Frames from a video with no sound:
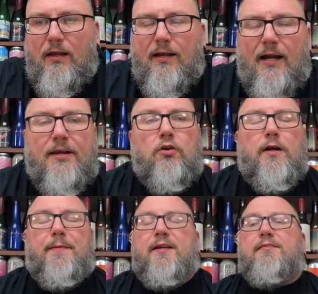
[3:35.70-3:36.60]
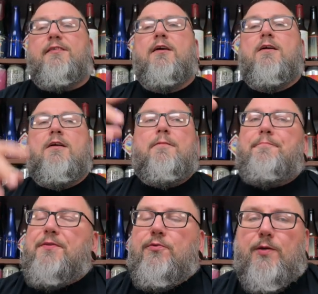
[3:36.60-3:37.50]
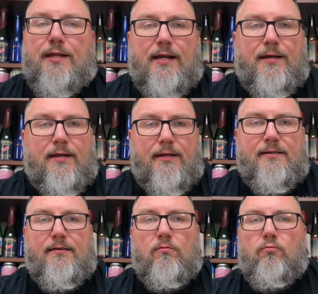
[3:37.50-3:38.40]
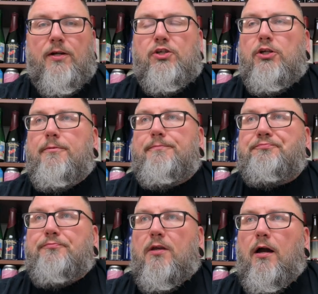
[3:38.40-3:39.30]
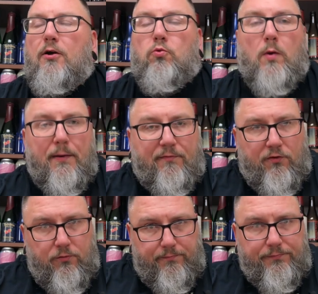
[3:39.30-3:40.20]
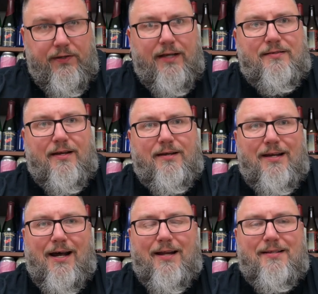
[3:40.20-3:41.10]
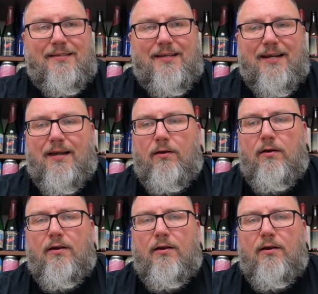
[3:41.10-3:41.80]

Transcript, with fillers: kind of creaminess. You get that nice, rich uh, grapefruit, like I said, non acidic,